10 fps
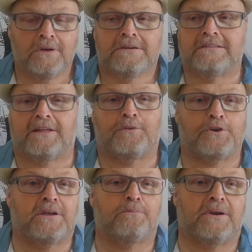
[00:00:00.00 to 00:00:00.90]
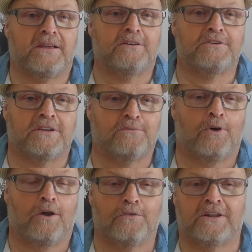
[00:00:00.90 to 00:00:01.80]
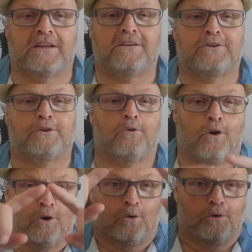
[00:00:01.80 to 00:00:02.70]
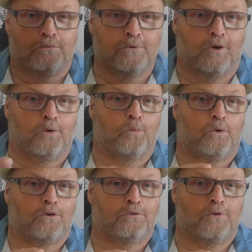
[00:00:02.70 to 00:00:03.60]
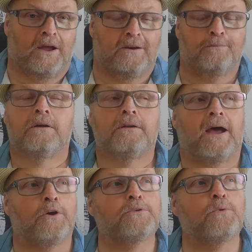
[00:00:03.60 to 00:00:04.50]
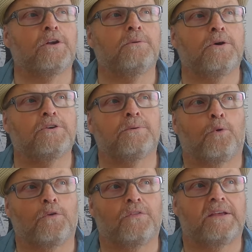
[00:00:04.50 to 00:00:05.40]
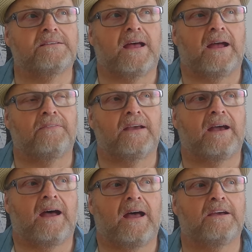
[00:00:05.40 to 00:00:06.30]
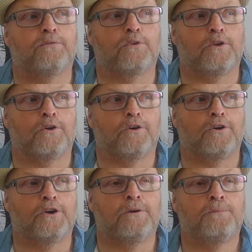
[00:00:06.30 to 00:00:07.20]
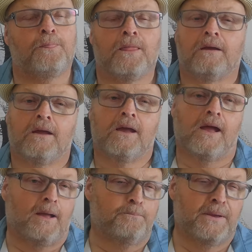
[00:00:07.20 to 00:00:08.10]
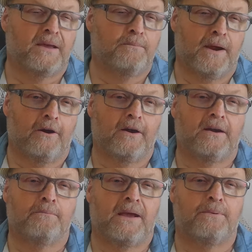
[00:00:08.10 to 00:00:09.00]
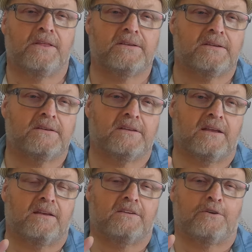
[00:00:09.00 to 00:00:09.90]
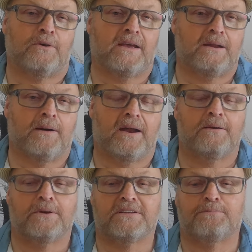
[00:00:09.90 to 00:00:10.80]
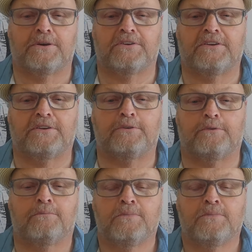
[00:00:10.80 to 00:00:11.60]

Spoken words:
that there's somebody else involved into our world, right? Now, here's one of the most important things I think I have learned being married, and maybe this is to anybody, but especially to